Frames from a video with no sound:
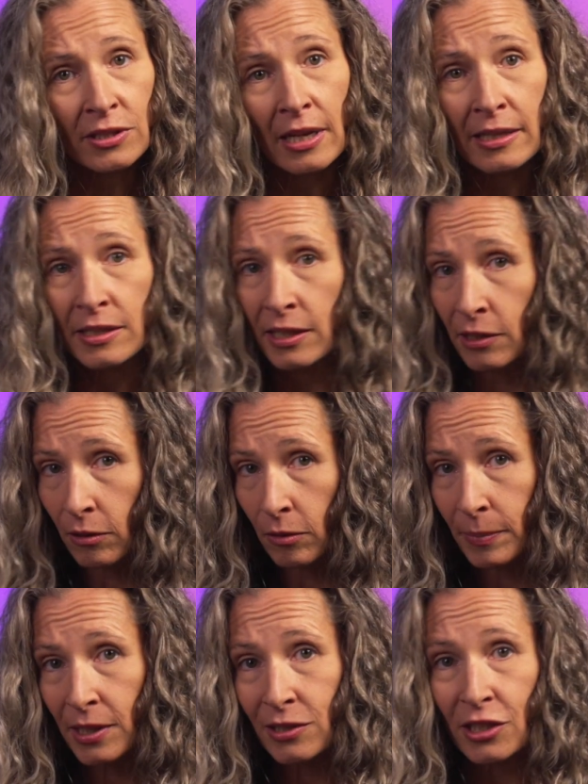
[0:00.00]
is ideal
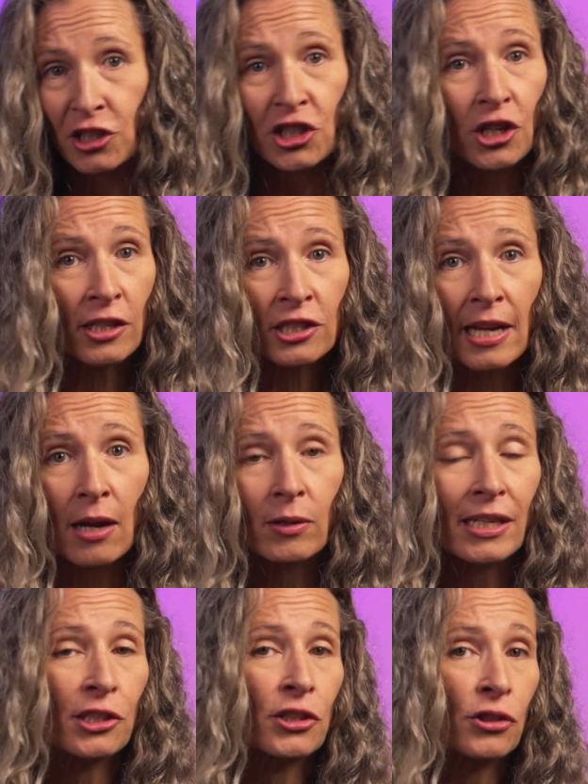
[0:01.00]
because it shuts
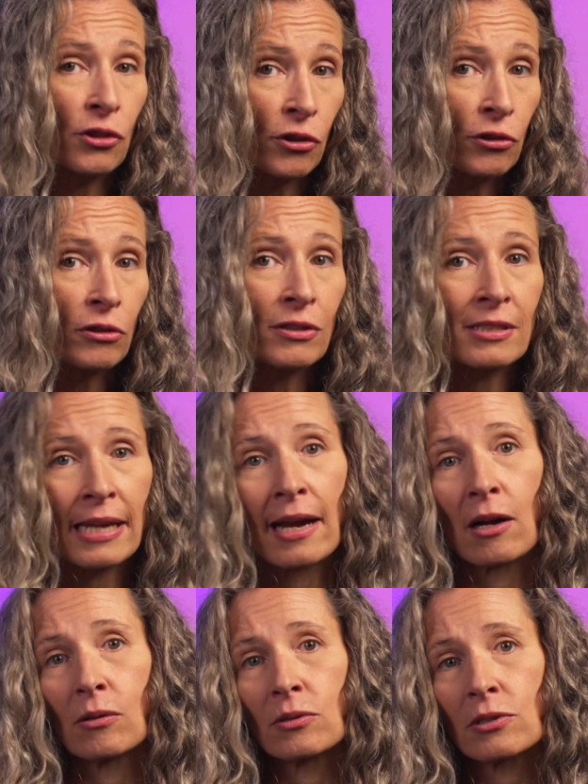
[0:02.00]
out external
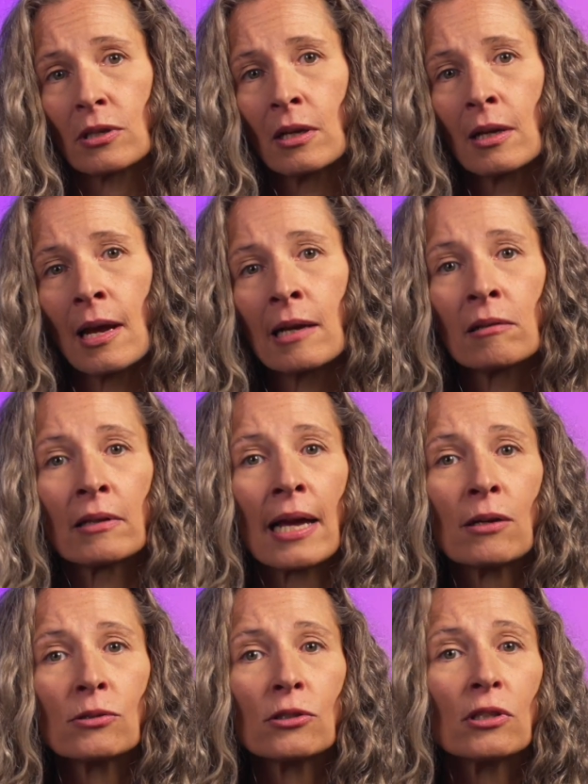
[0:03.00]
sounds and
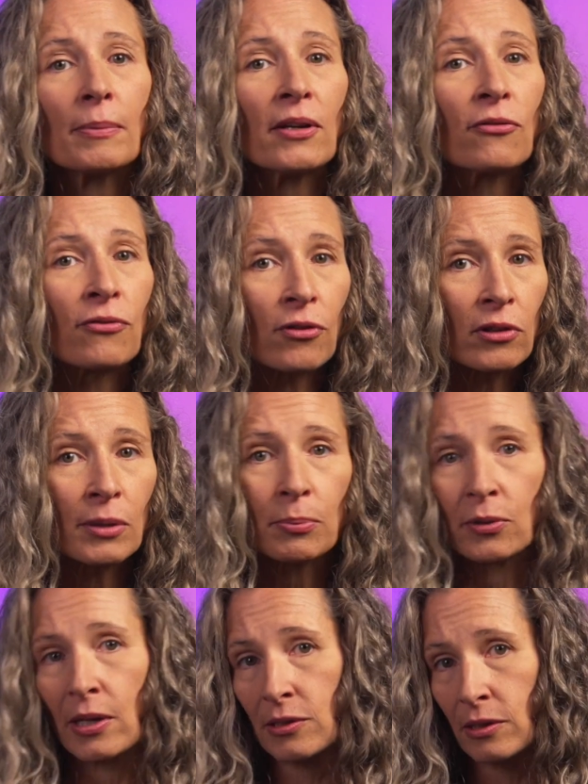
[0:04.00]
allows you to be fully
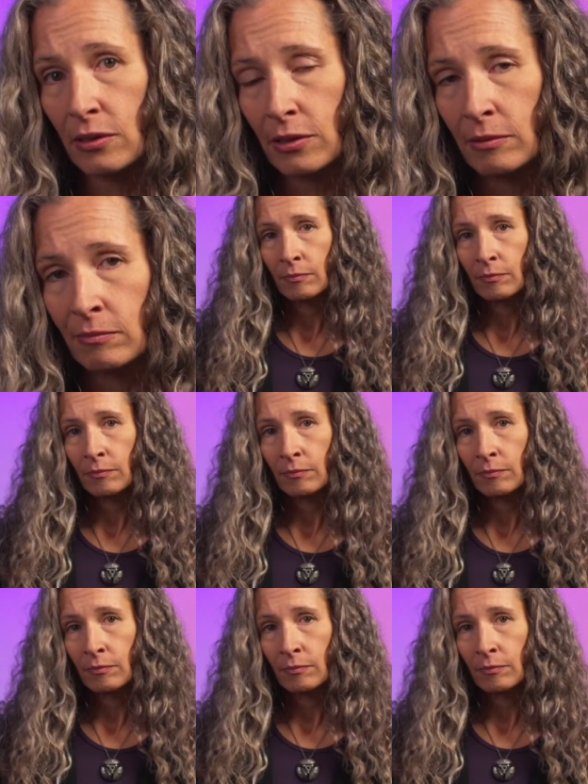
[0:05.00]
present.